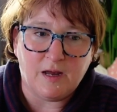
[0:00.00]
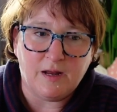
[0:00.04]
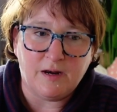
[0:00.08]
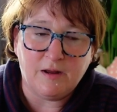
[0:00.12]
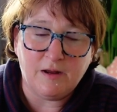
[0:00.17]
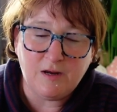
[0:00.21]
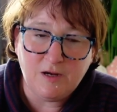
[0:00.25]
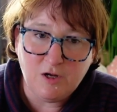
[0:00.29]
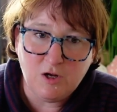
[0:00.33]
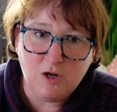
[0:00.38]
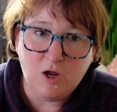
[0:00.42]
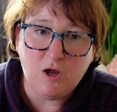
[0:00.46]
And
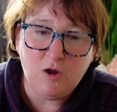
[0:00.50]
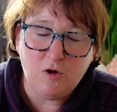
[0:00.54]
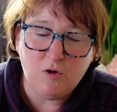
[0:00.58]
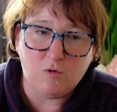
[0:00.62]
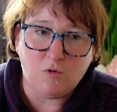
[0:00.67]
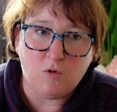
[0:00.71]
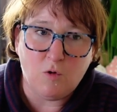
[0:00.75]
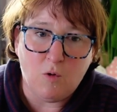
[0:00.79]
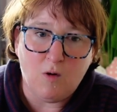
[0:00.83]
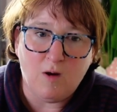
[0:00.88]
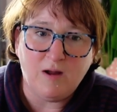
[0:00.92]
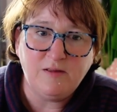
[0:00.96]
I
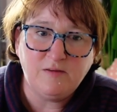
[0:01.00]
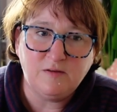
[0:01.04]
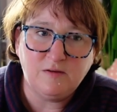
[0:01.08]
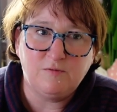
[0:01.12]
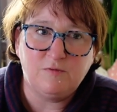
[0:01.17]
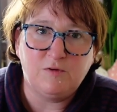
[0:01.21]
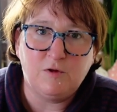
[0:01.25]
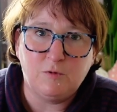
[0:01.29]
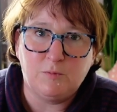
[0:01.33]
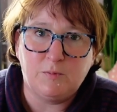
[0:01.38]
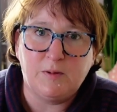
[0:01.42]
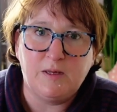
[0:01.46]
know quite a
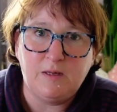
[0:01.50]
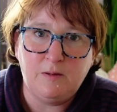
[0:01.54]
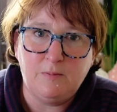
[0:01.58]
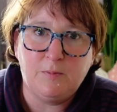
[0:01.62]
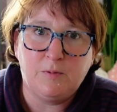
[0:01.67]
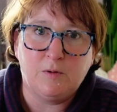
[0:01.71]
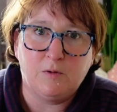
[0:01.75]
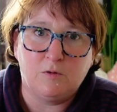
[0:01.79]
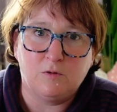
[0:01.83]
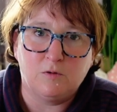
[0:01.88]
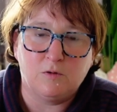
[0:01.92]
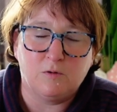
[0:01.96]
few
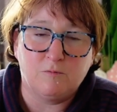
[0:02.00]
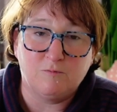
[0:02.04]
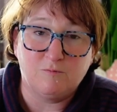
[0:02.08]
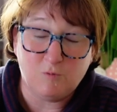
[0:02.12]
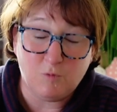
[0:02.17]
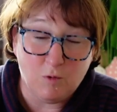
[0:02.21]
people,